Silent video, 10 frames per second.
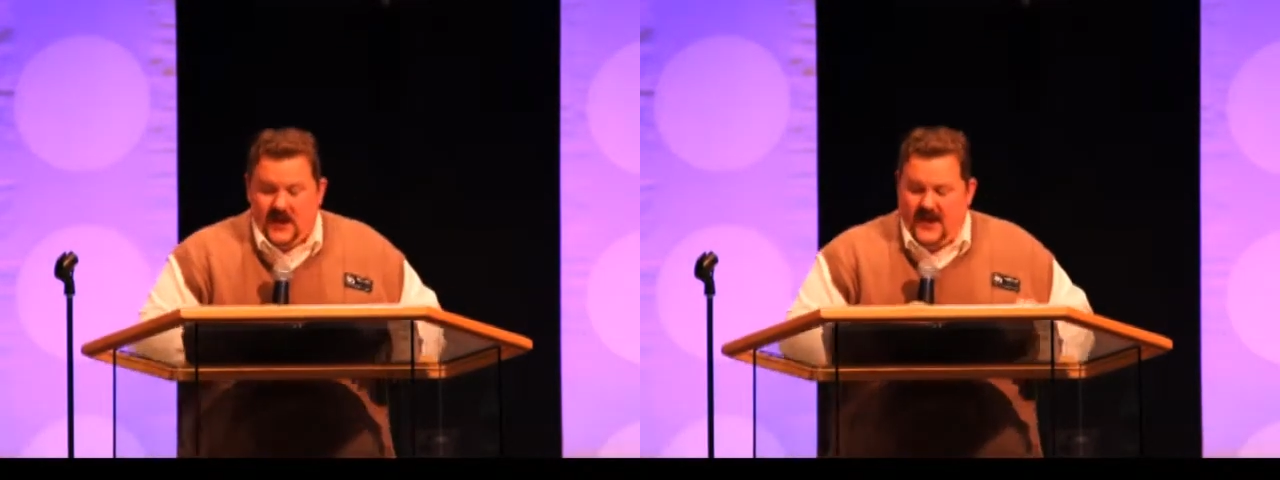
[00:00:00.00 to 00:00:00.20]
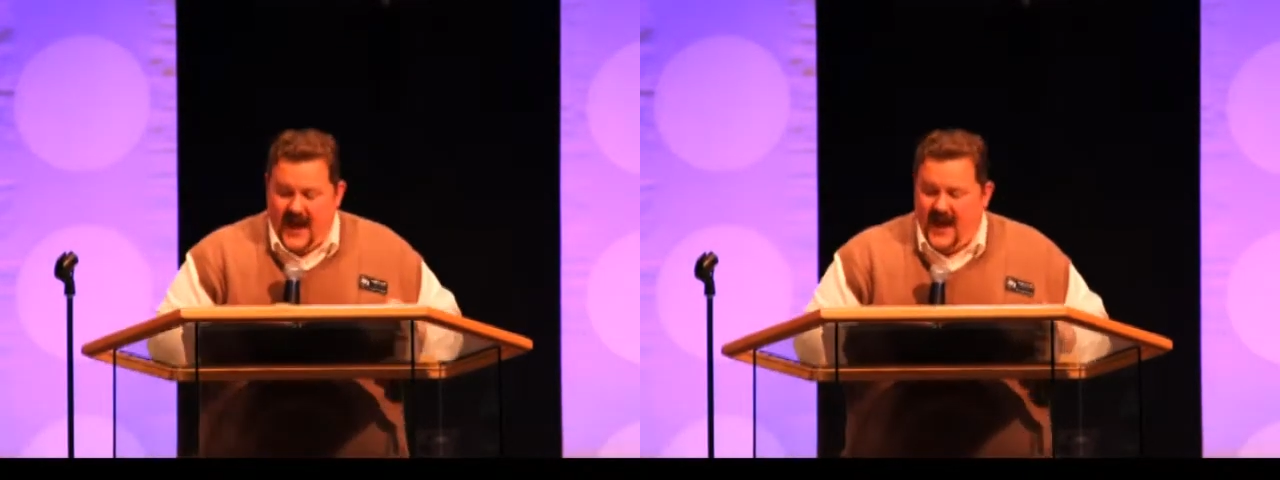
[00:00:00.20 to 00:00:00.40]

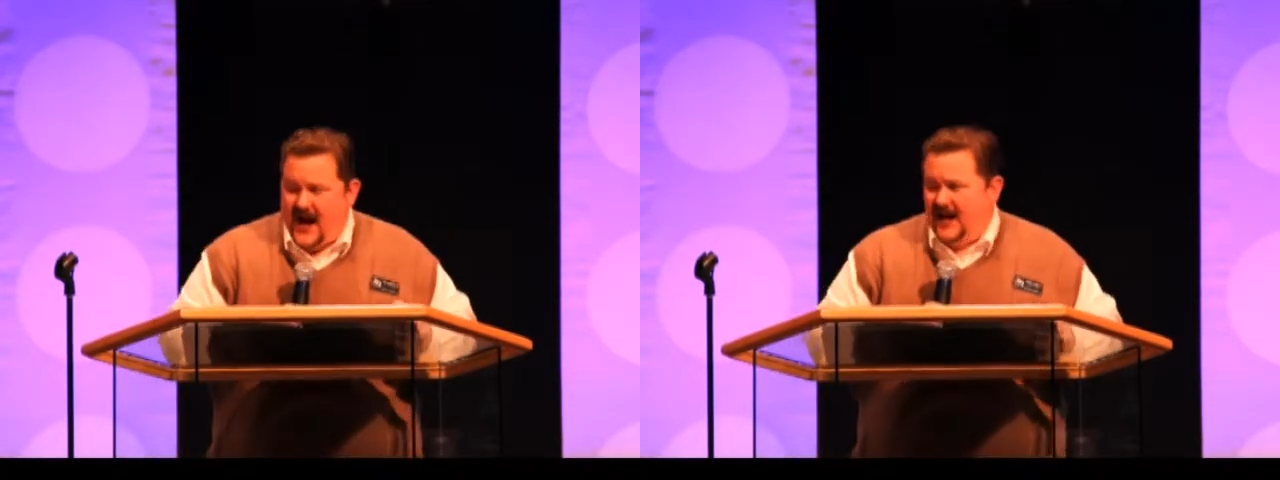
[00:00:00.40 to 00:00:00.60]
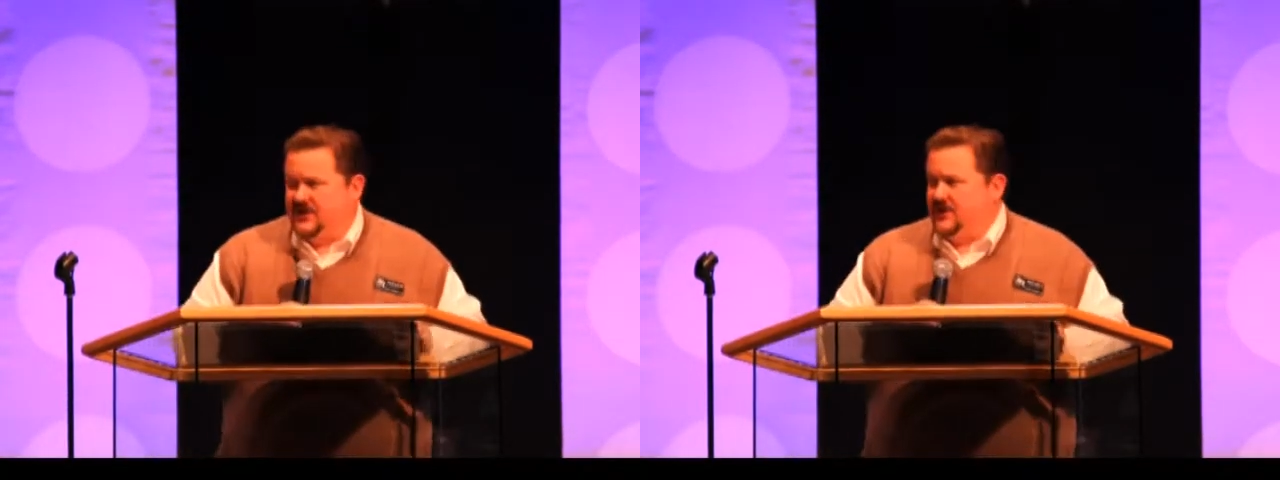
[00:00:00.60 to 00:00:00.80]

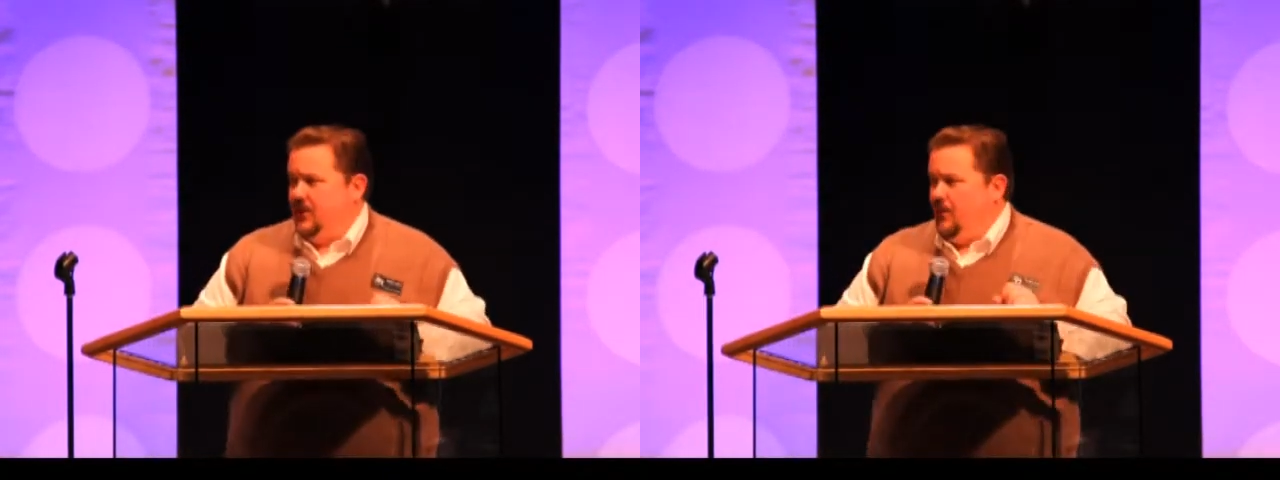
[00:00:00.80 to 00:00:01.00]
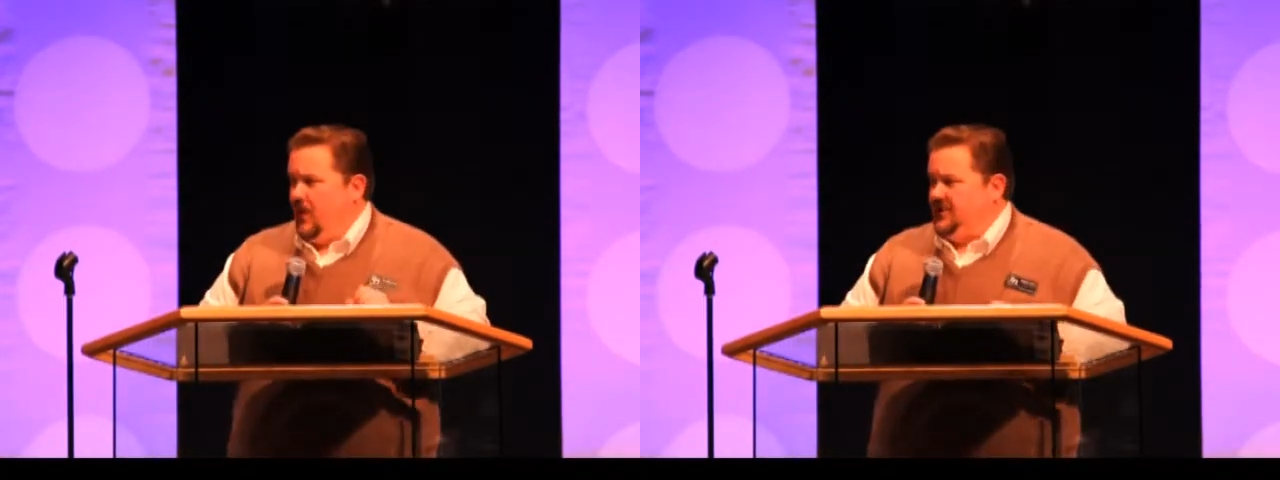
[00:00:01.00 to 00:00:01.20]
chaos
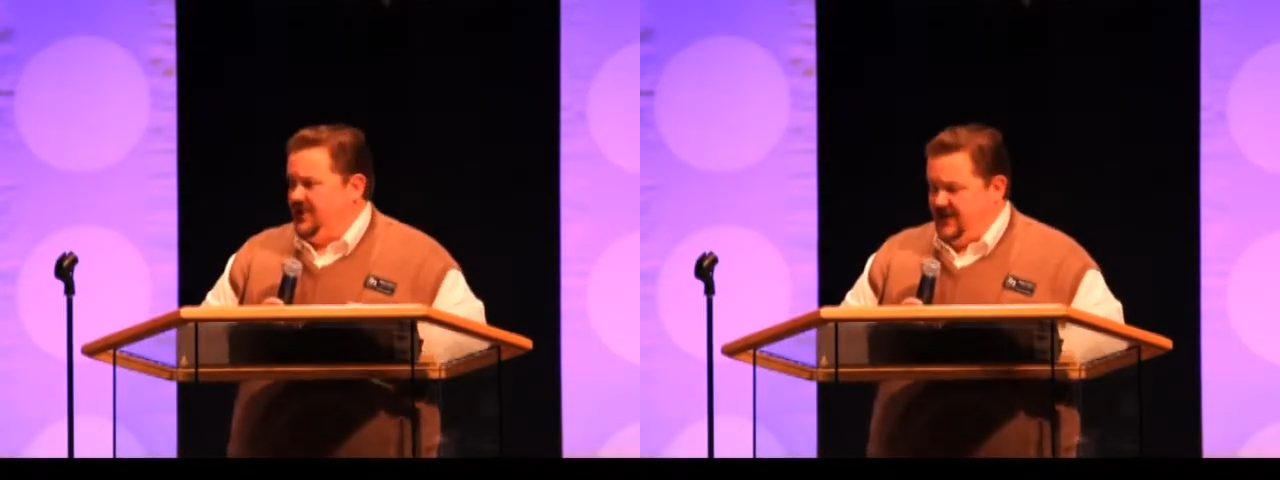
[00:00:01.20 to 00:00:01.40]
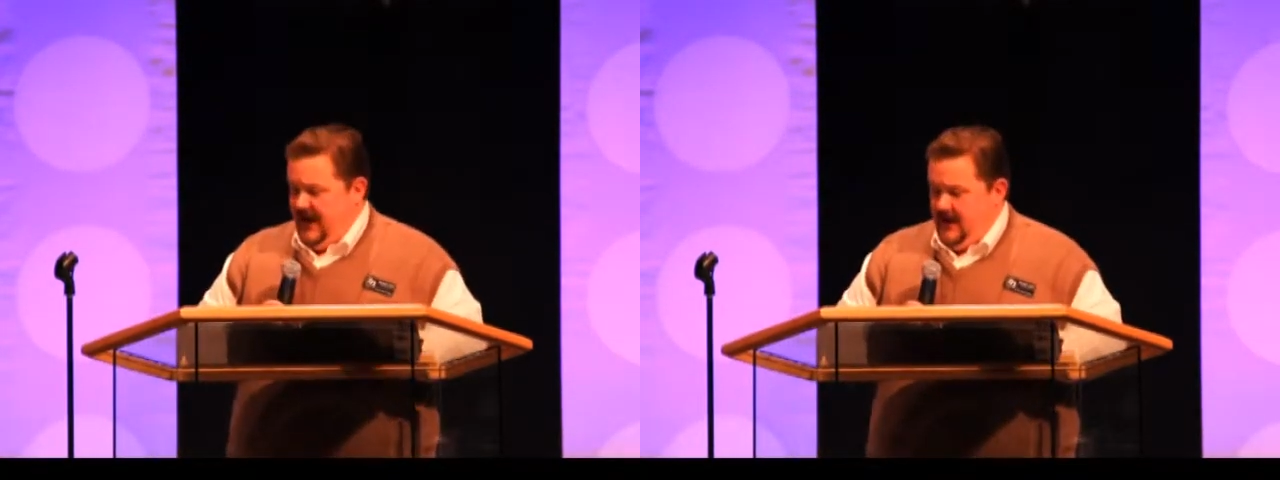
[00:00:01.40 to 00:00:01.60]

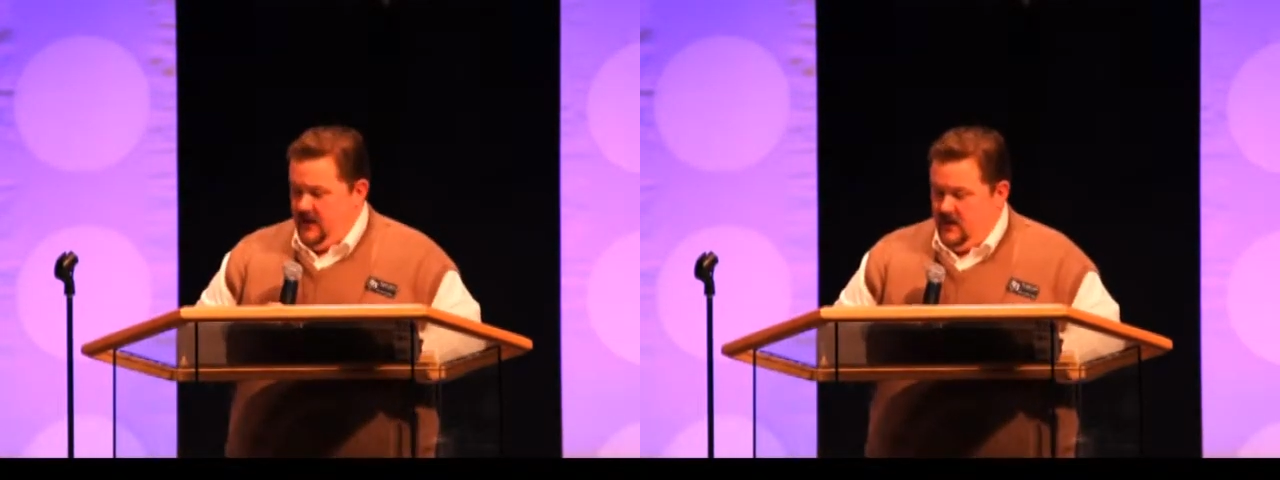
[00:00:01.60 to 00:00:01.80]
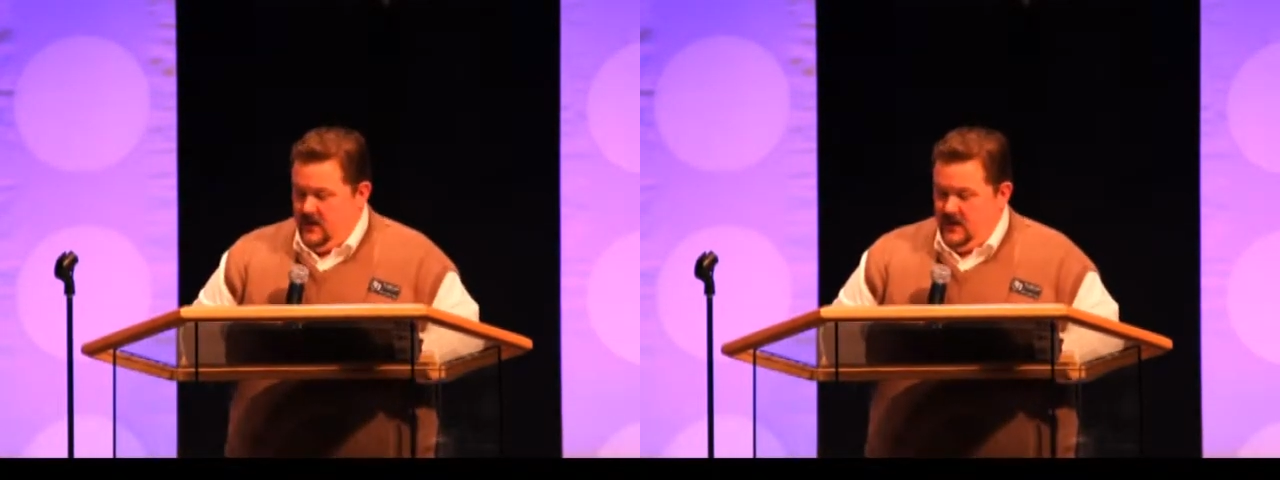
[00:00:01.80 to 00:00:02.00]
rushes in.